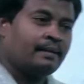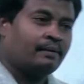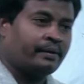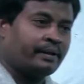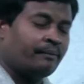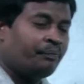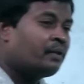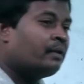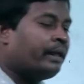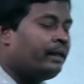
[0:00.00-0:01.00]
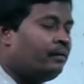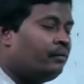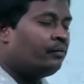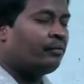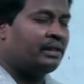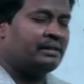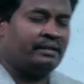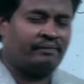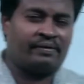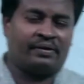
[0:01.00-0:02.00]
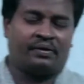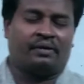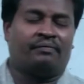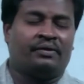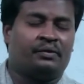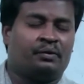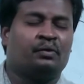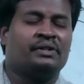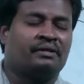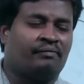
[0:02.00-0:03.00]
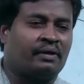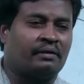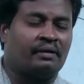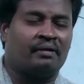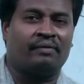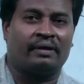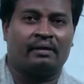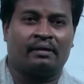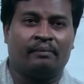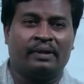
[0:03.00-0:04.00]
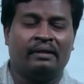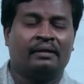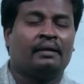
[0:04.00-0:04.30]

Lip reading: Okay, and what is the definition of tissue? Who is the father of anatomy?